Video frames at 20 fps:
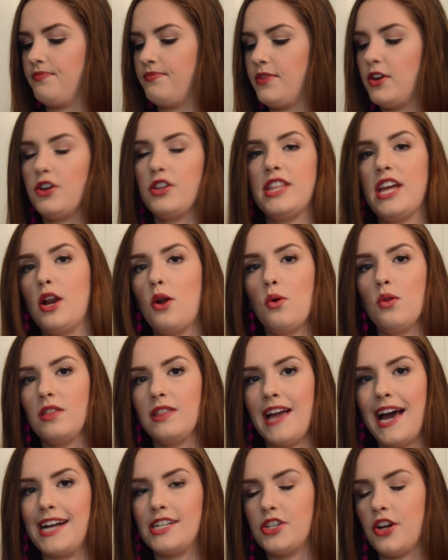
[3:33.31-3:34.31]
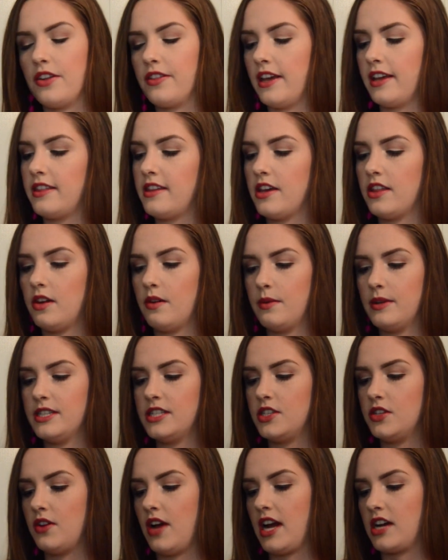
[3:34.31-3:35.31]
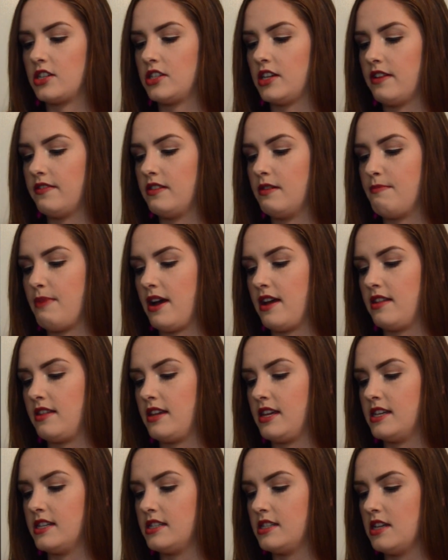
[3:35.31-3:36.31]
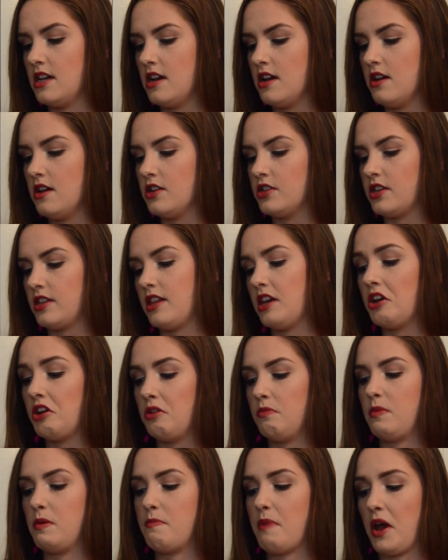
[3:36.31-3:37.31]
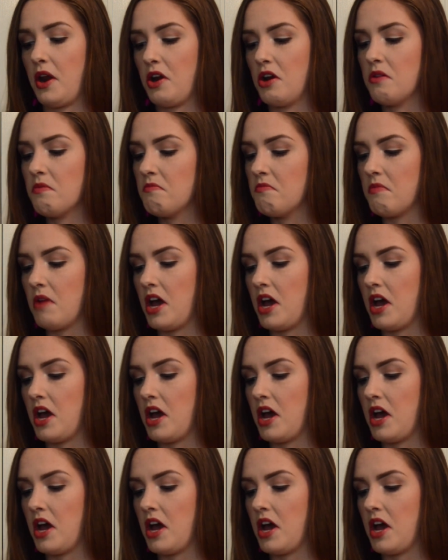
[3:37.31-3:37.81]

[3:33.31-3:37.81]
They don't latch on like the other ones, so you actually have to button these, which I think could be better.